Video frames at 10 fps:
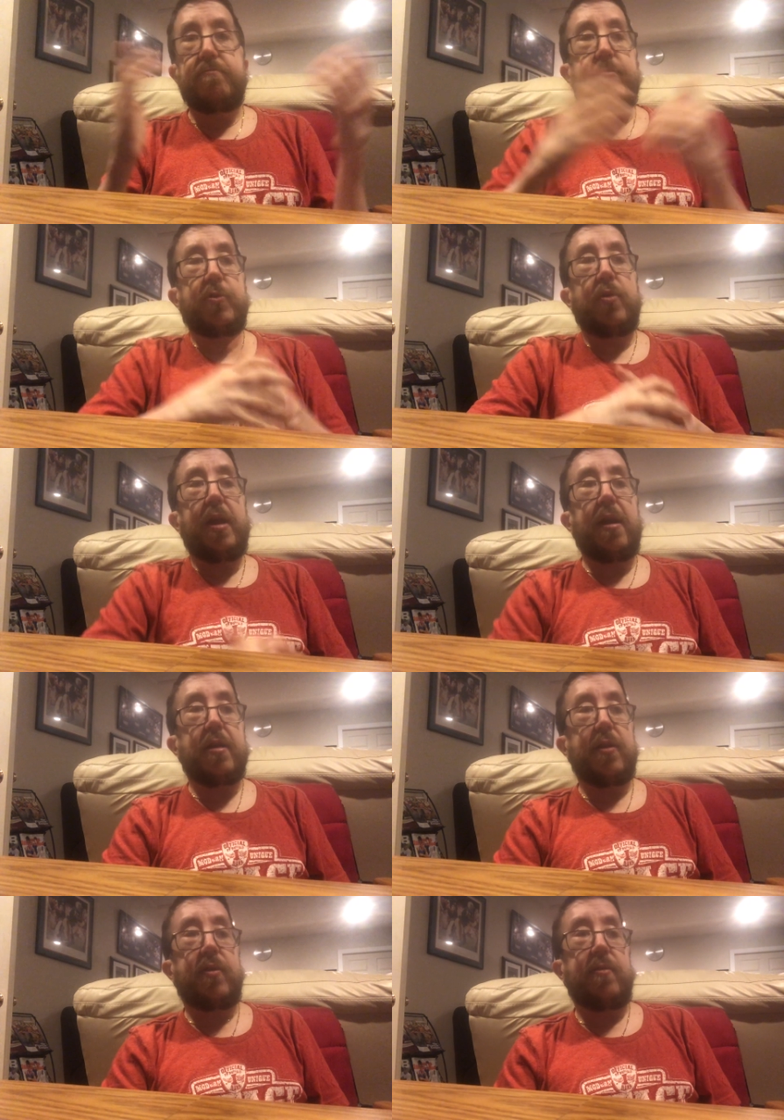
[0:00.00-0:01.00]
so yeah,
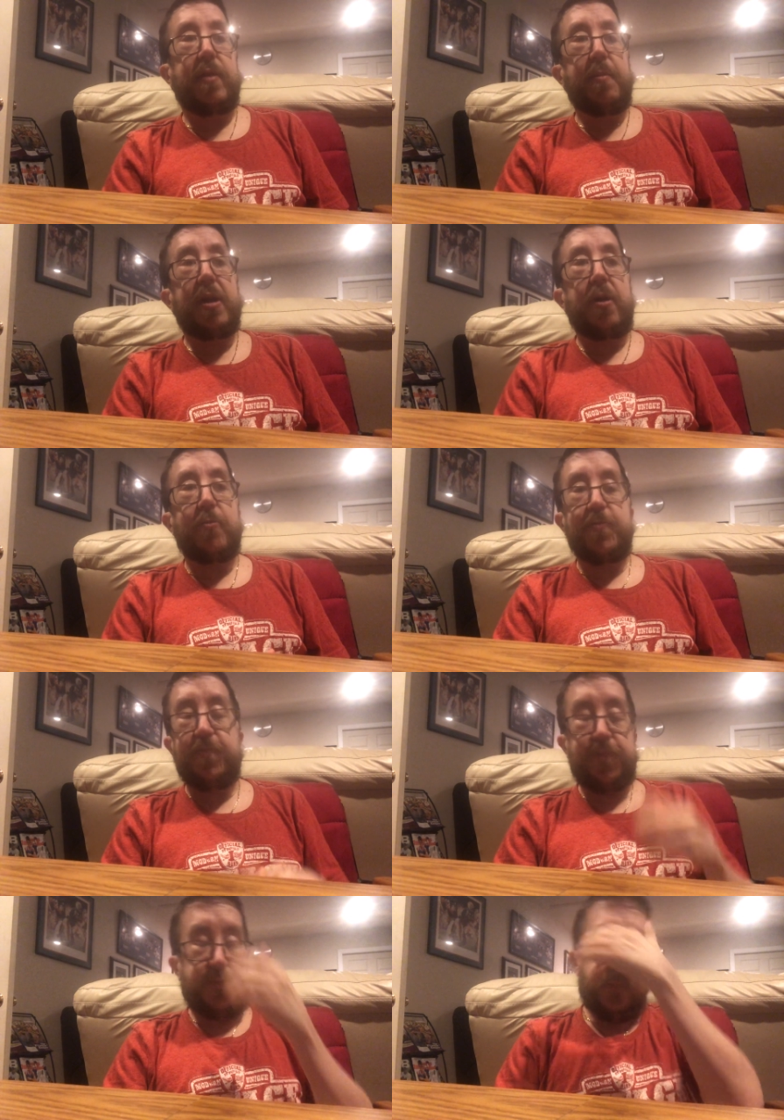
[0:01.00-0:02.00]
just let me know.
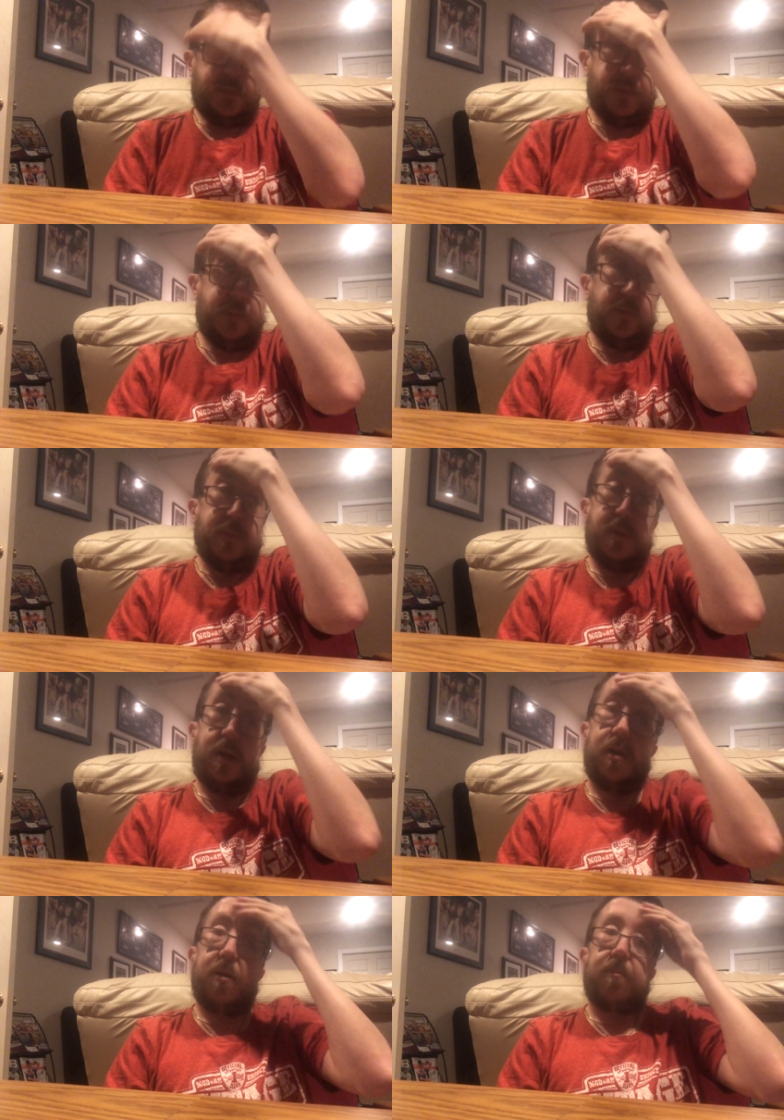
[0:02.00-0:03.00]

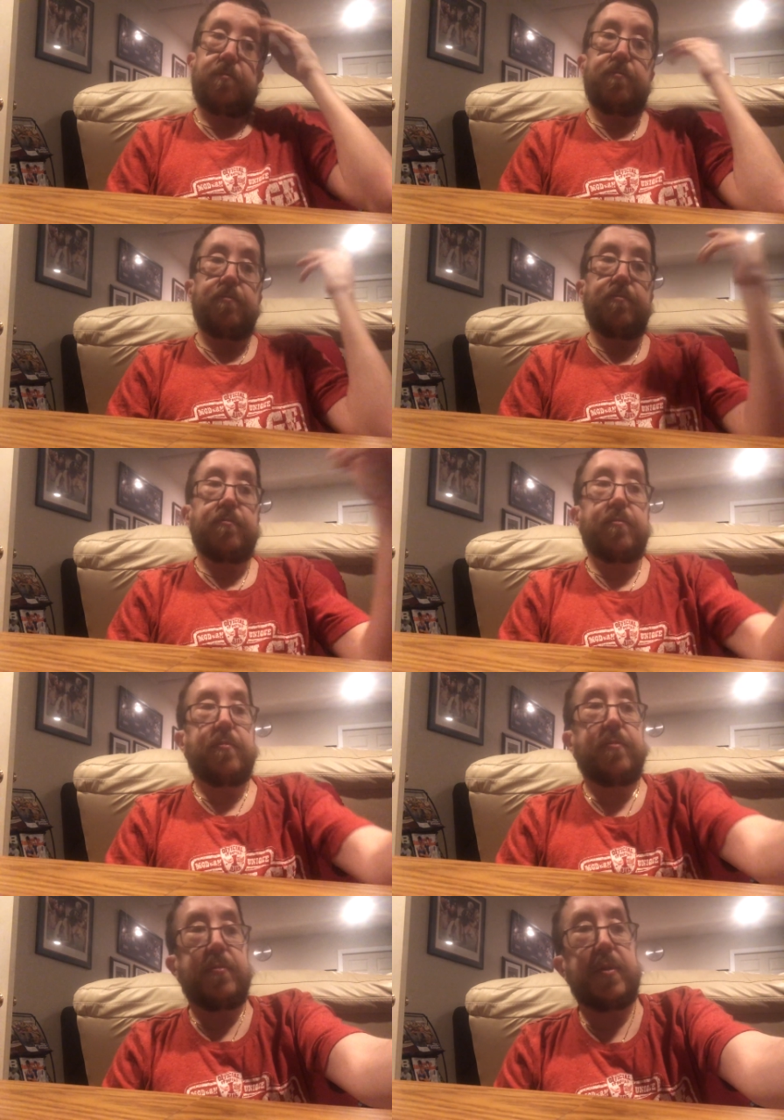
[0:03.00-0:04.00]
Um,
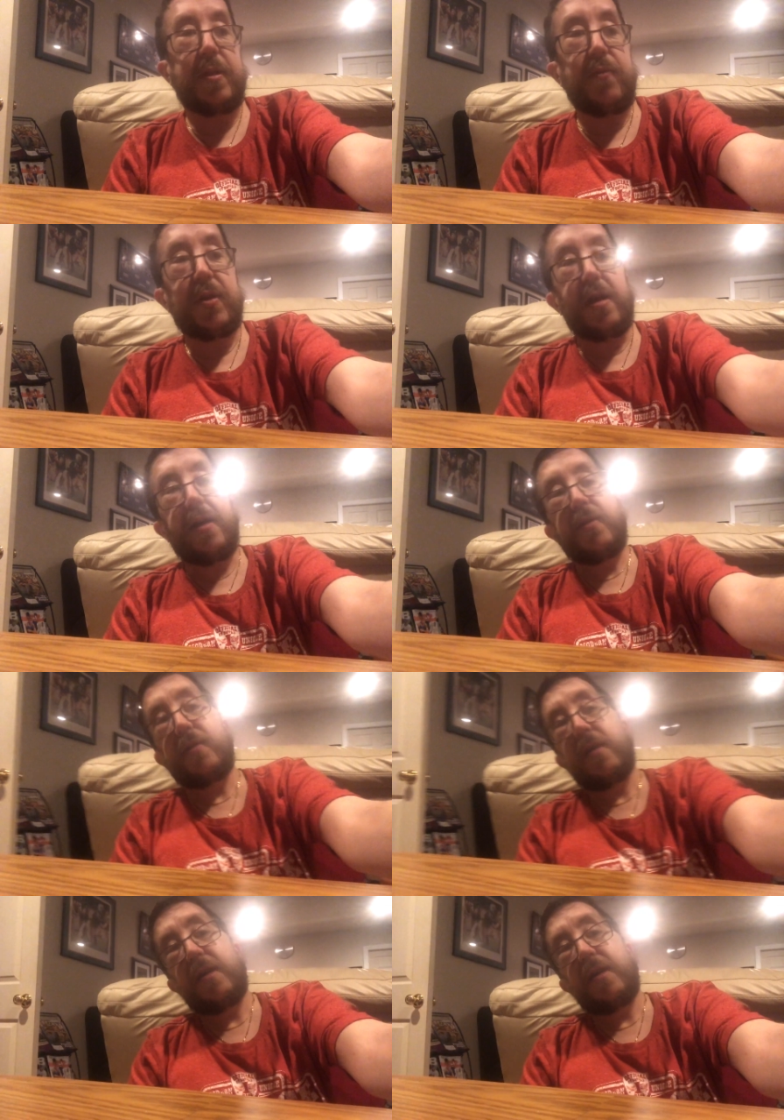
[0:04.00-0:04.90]
Love you guys.